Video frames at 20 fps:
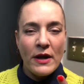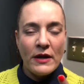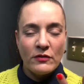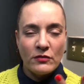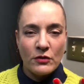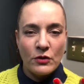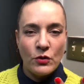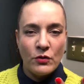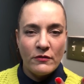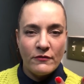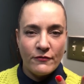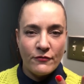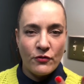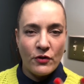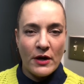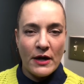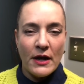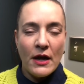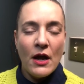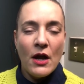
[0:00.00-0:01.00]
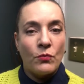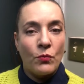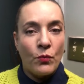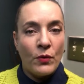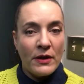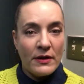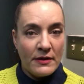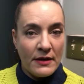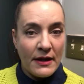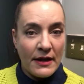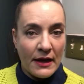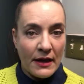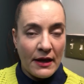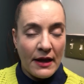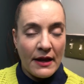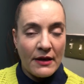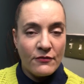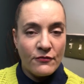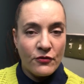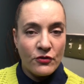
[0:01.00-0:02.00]
gluten-free. We did it,
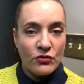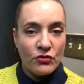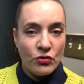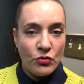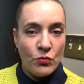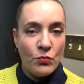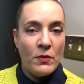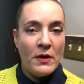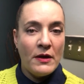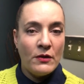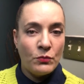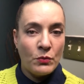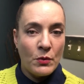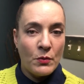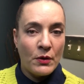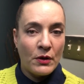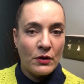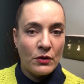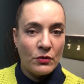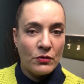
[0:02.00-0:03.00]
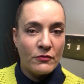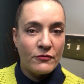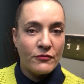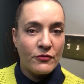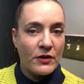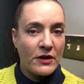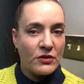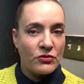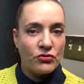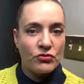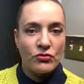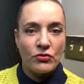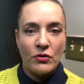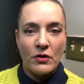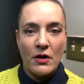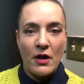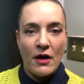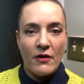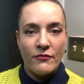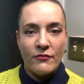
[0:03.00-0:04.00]
and for 2 weeks we went gluten-free, and sure
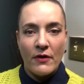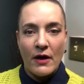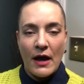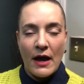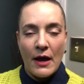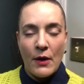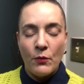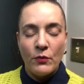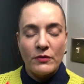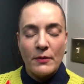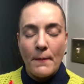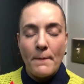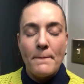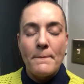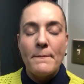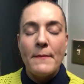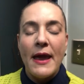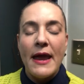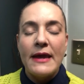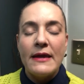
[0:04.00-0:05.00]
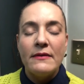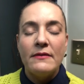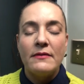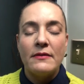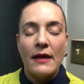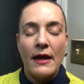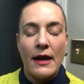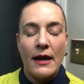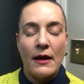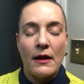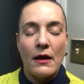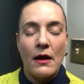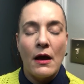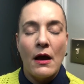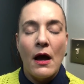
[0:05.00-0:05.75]
enough, it was amazing